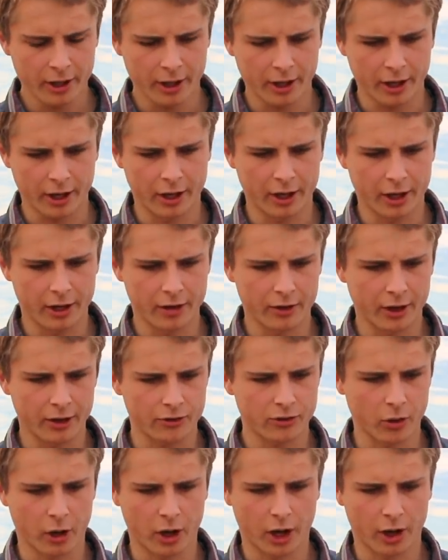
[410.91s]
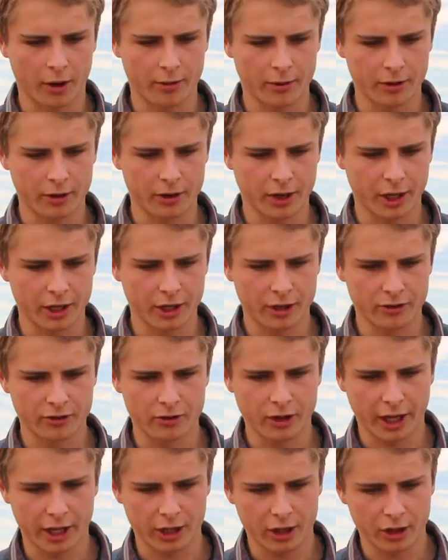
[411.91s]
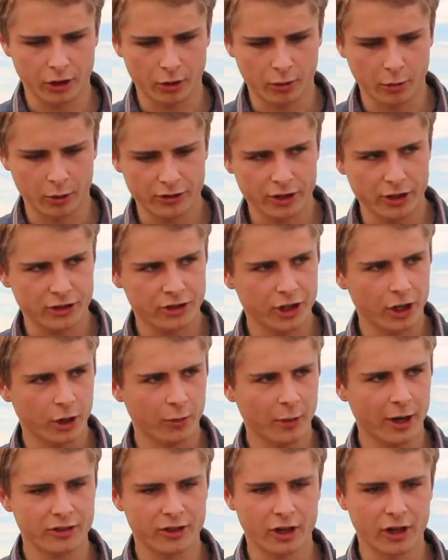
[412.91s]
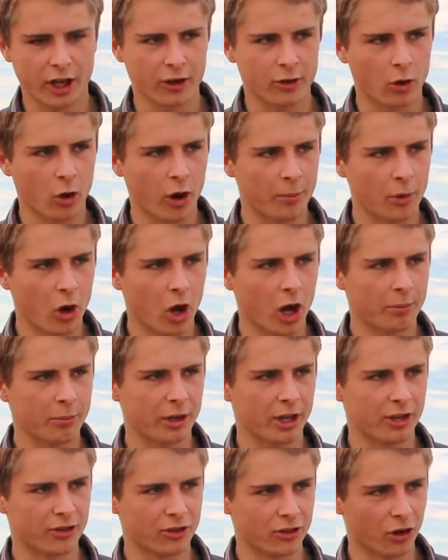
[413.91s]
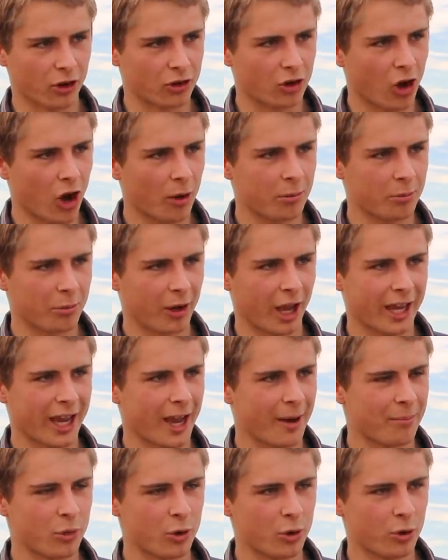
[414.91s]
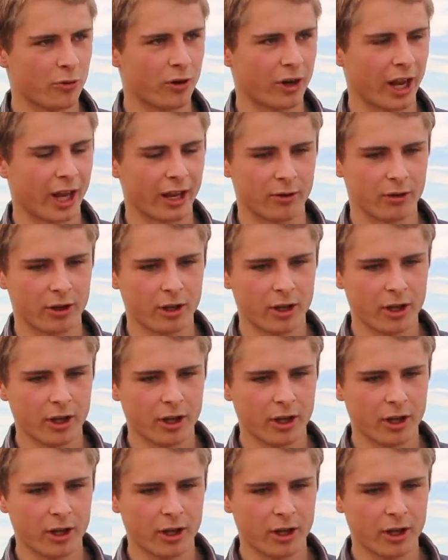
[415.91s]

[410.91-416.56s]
And so I, and then he's like, "You're resisting arrest." And I'm like, "No, I'm not," because he's on top of me. I can't move, and I,